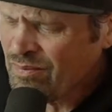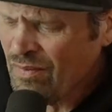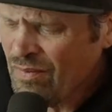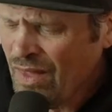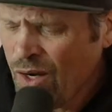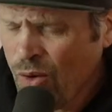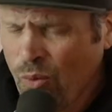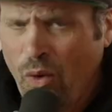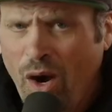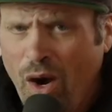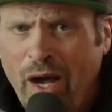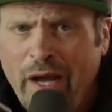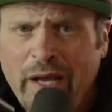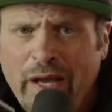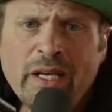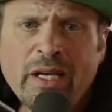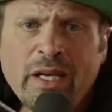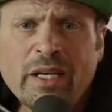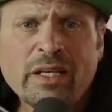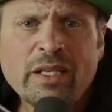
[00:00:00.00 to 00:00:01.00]
Why
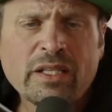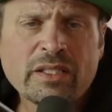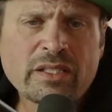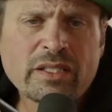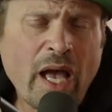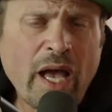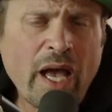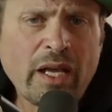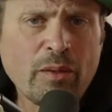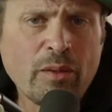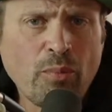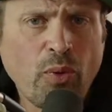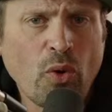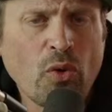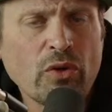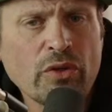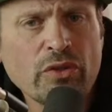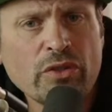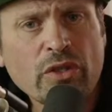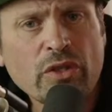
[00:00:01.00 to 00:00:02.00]
is that
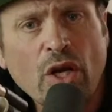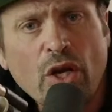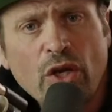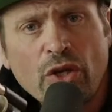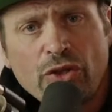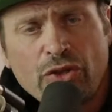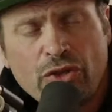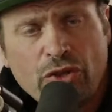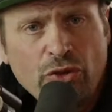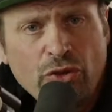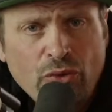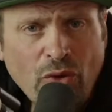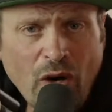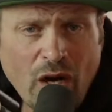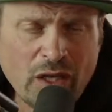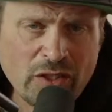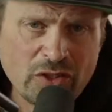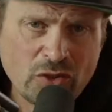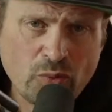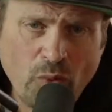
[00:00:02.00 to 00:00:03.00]
important to
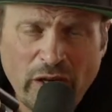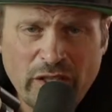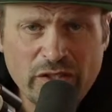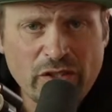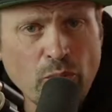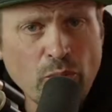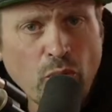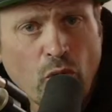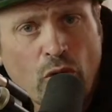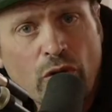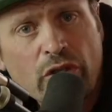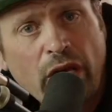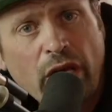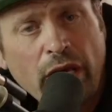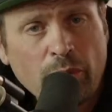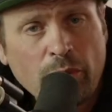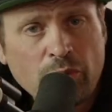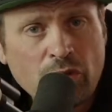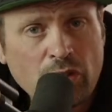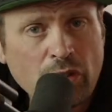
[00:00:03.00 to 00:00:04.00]
us? Why is it important to
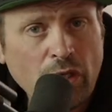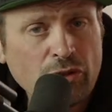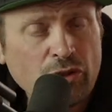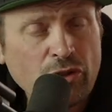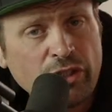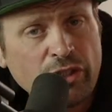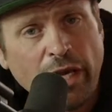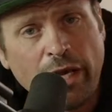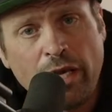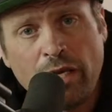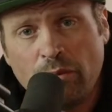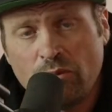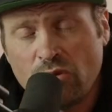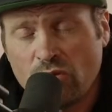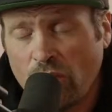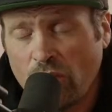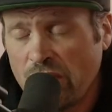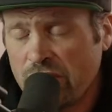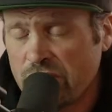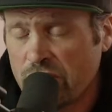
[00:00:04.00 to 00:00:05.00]
Amped Electric Games?
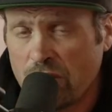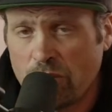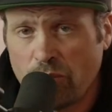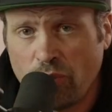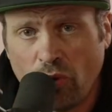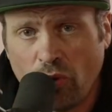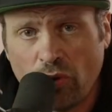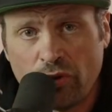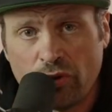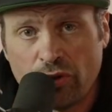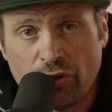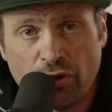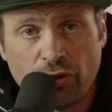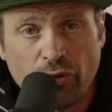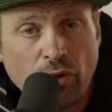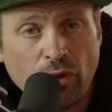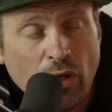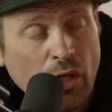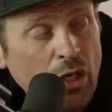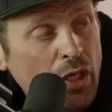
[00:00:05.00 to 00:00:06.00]
Why is it important to
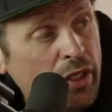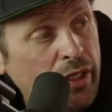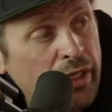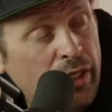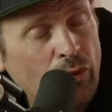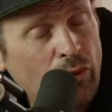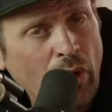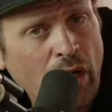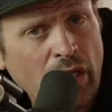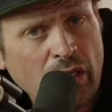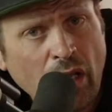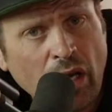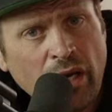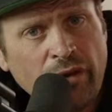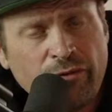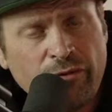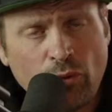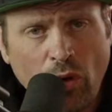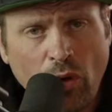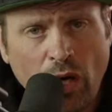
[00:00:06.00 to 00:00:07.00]
E-Ride Life?
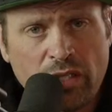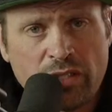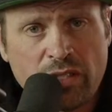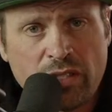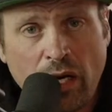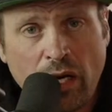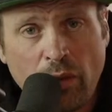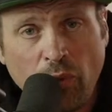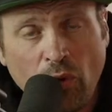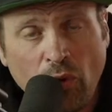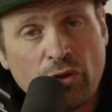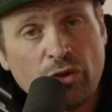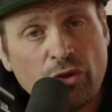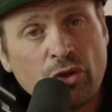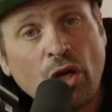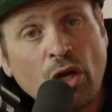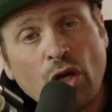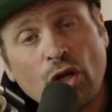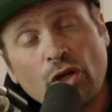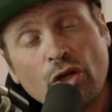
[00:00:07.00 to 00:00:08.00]
And why is that important
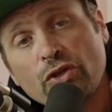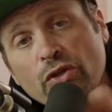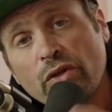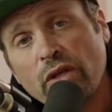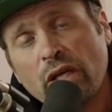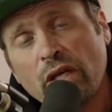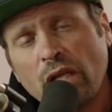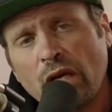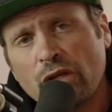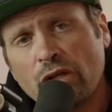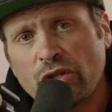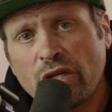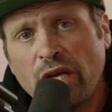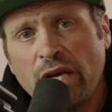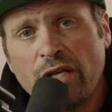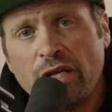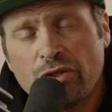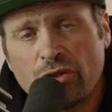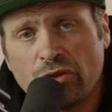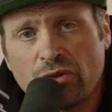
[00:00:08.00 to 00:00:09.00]
to the Electric
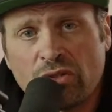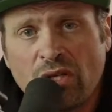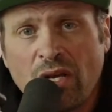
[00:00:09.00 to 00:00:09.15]
Angels?